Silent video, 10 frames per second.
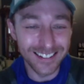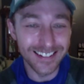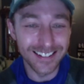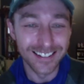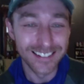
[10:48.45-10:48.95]

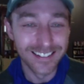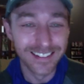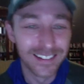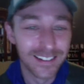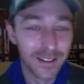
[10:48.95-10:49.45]
he gets to
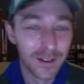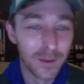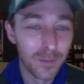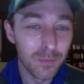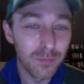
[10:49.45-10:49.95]
stay in the
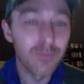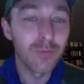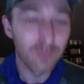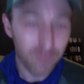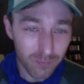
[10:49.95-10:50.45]

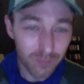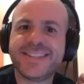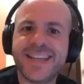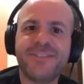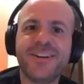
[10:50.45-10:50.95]
city, he
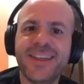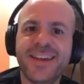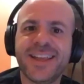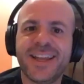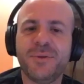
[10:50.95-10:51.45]

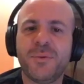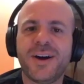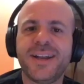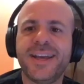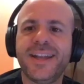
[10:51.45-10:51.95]
everything that he
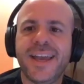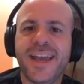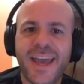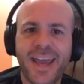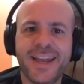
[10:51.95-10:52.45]
wanted,
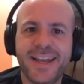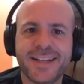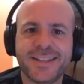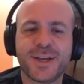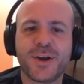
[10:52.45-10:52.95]
and he
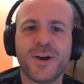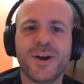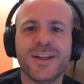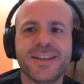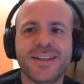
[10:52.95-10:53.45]
gets the girl.